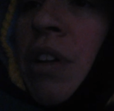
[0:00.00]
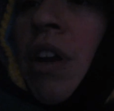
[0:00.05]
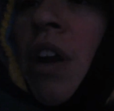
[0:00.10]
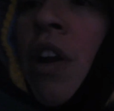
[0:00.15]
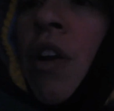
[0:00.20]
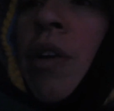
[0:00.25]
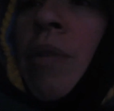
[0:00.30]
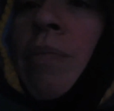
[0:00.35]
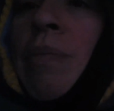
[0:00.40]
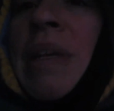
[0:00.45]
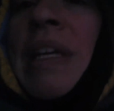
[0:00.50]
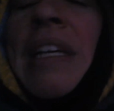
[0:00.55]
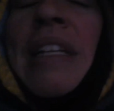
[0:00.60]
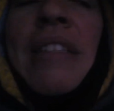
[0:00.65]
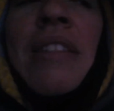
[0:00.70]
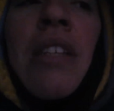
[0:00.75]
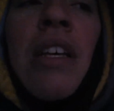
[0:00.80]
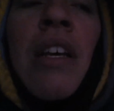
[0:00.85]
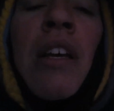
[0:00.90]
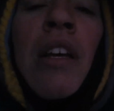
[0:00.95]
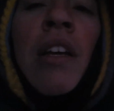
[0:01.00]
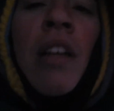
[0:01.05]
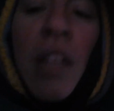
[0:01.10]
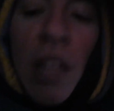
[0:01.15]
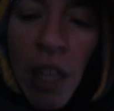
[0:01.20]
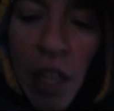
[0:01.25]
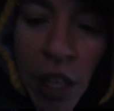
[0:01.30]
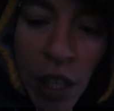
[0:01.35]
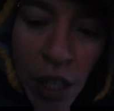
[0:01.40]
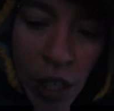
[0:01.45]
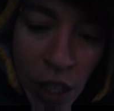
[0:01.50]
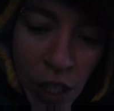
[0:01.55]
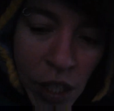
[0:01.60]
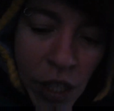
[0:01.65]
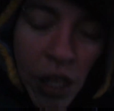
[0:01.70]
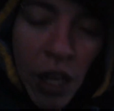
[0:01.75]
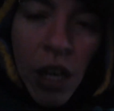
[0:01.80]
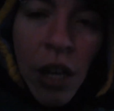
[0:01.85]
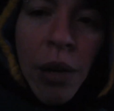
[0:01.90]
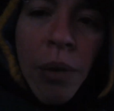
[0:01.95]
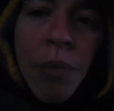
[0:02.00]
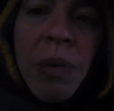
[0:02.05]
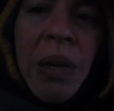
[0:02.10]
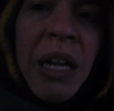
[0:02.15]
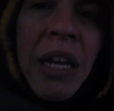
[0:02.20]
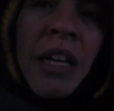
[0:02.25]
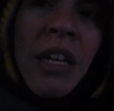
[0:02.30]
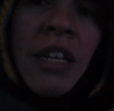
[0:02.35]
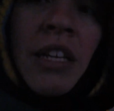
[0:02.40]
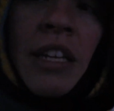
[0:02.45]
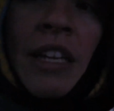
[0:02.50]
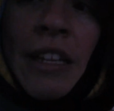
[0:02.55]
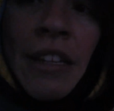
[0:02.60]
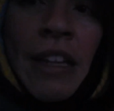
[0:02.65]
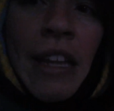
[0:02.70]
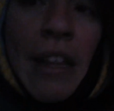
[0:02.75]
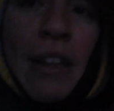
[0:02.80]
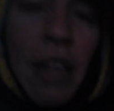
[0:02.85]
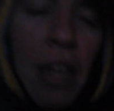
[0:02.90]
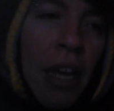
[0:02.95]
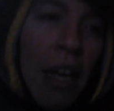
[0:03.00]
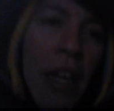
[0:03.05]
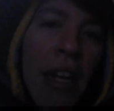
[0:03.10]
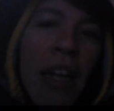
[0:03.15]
the government. Um, and then